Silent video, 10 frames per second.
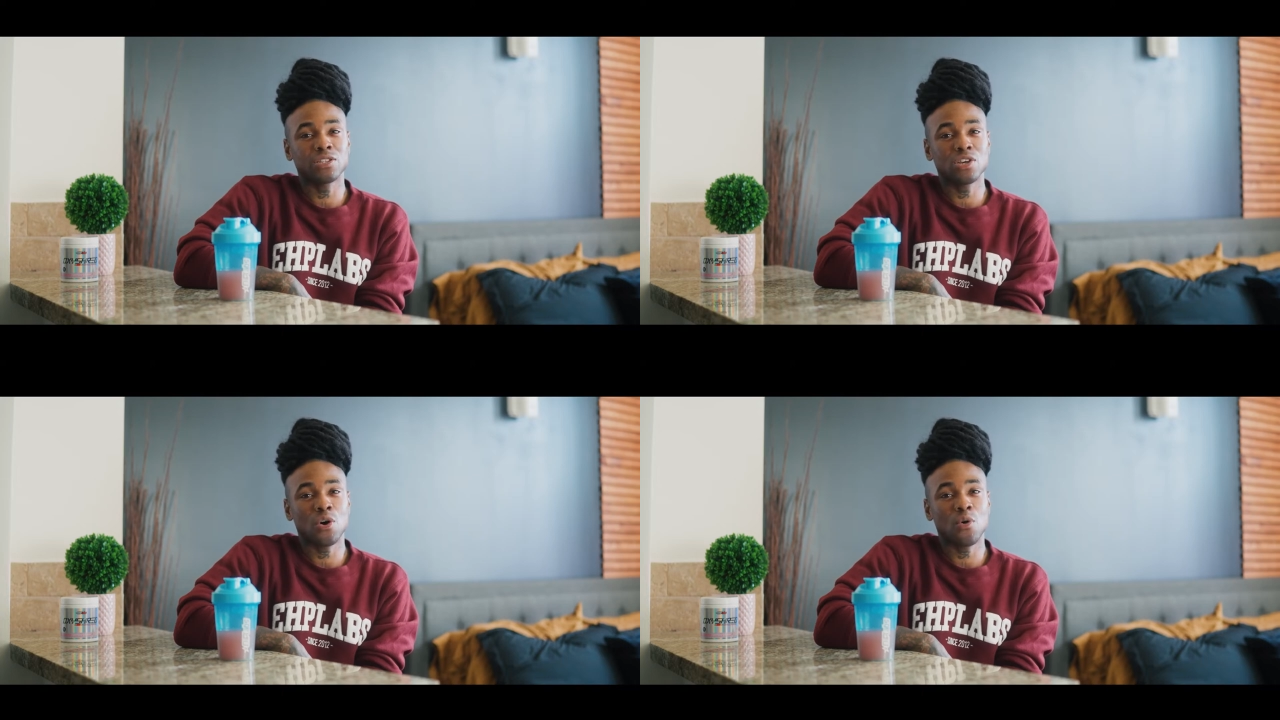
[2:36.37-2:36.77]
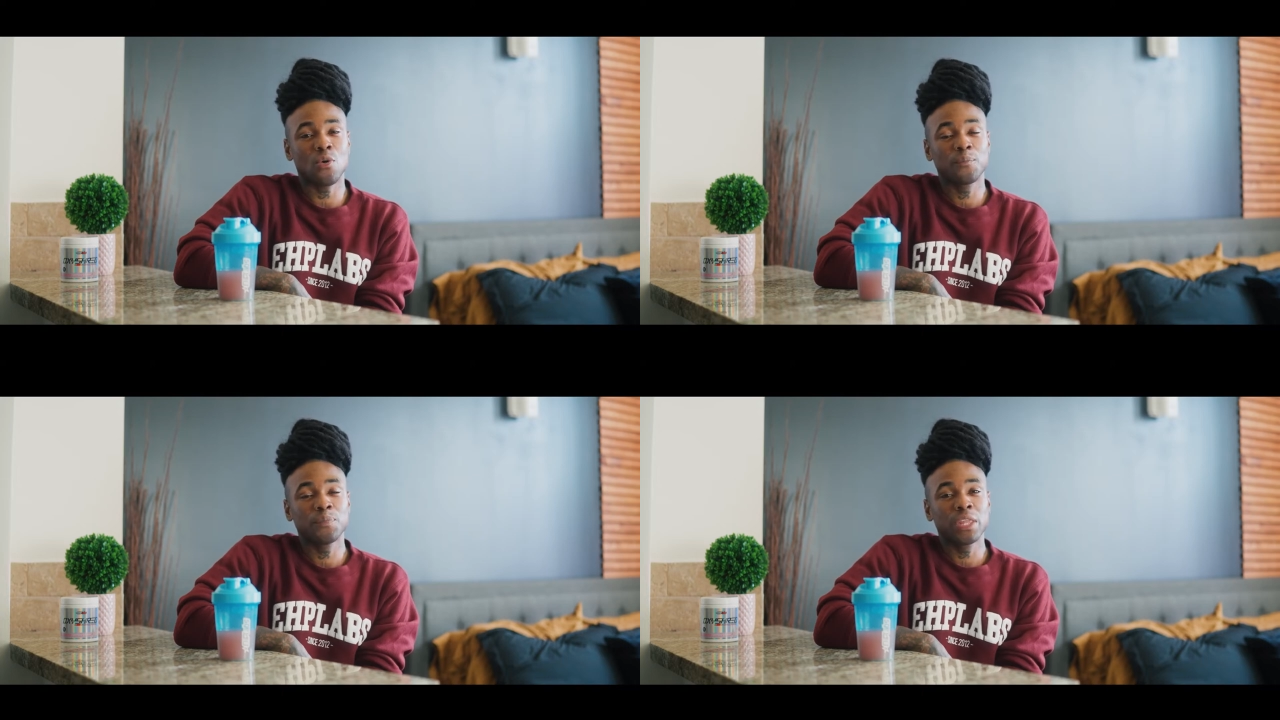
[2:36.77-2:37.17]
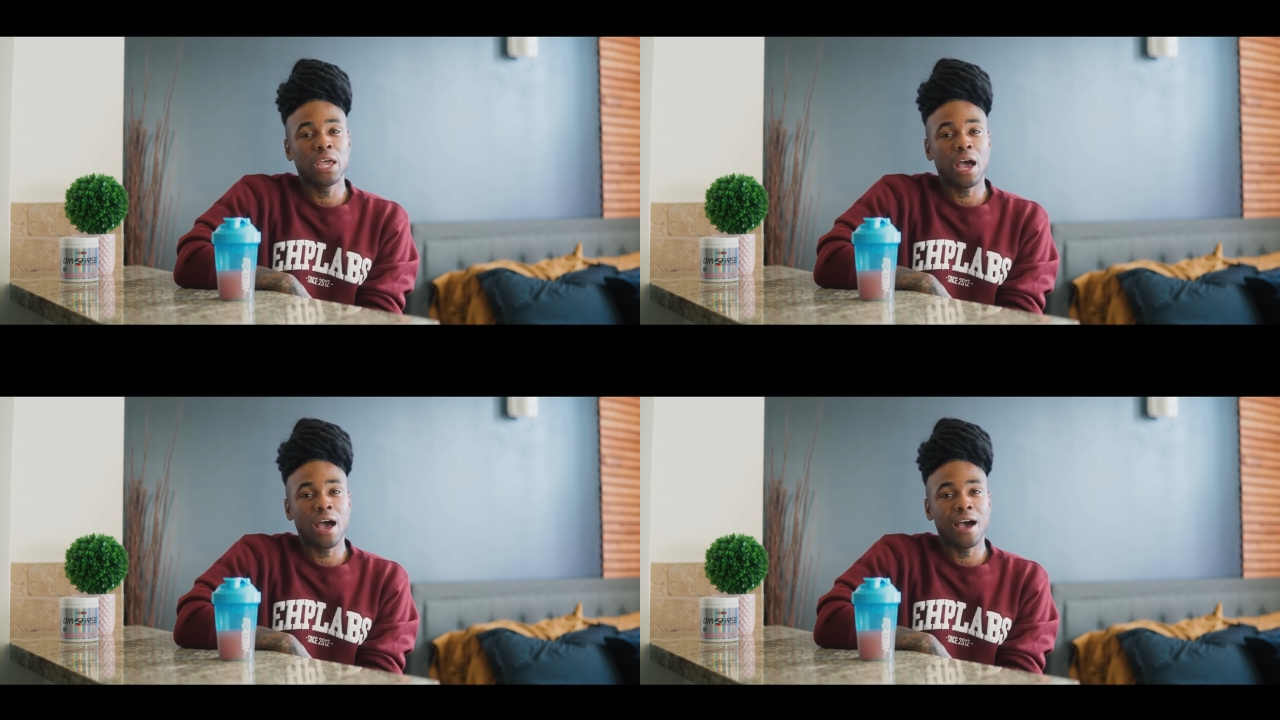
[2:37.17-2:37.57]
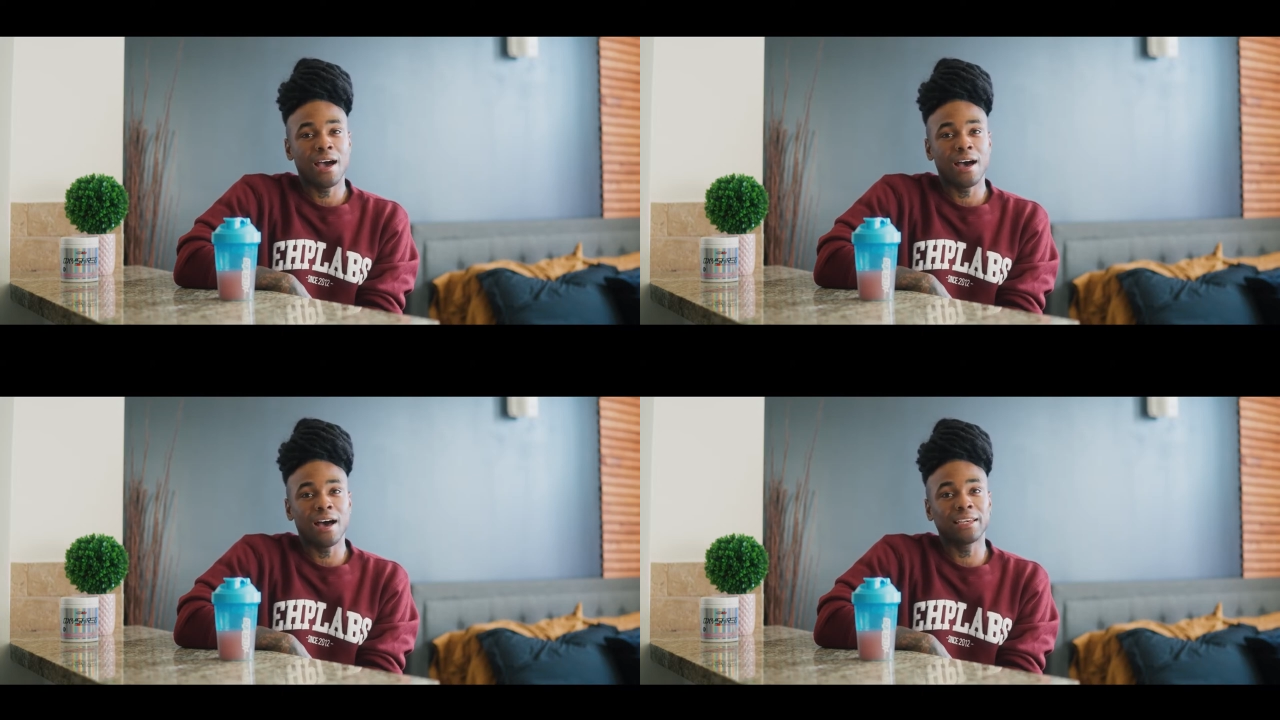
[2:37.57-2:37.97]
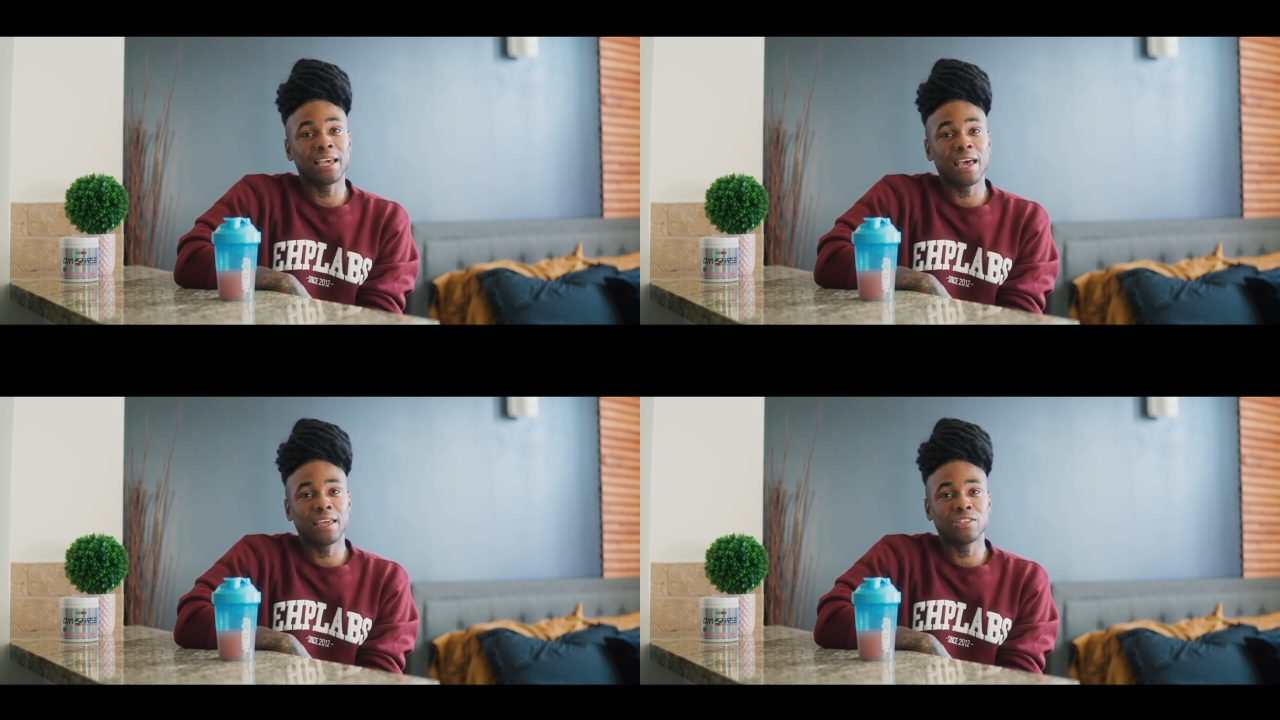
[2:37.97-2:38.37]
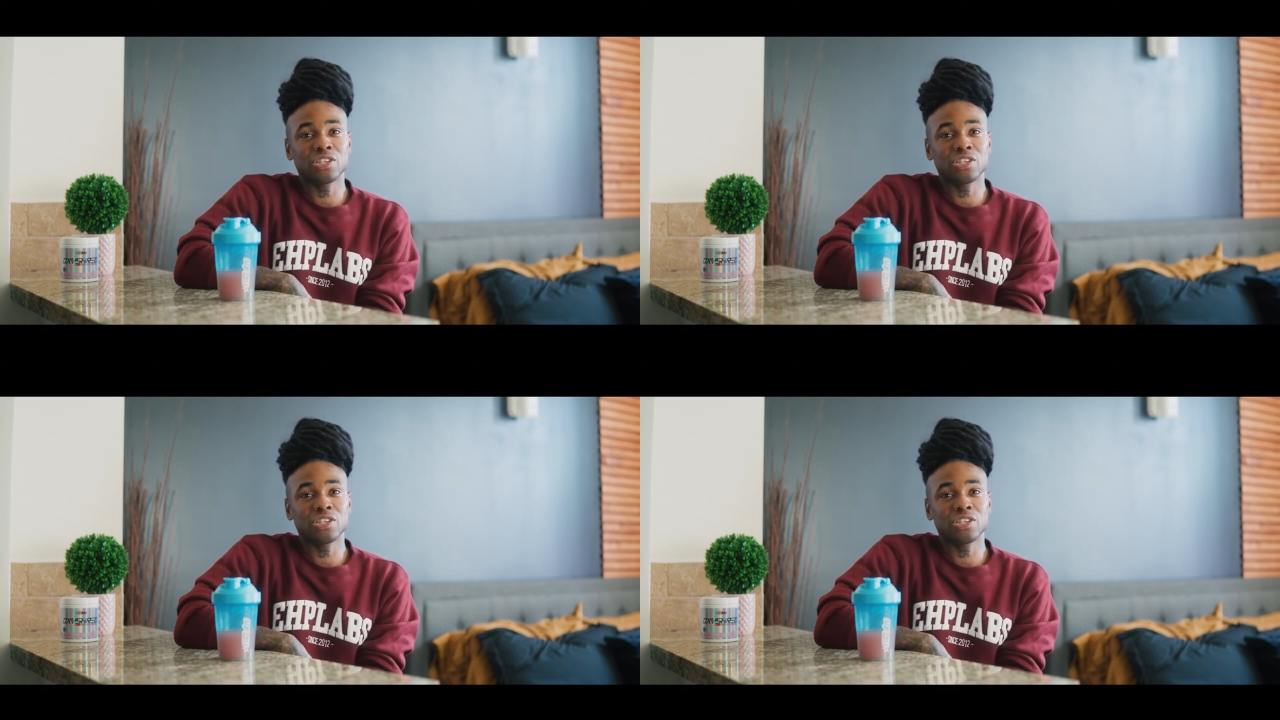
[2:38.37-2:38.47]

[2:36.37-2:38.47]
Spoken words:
So again,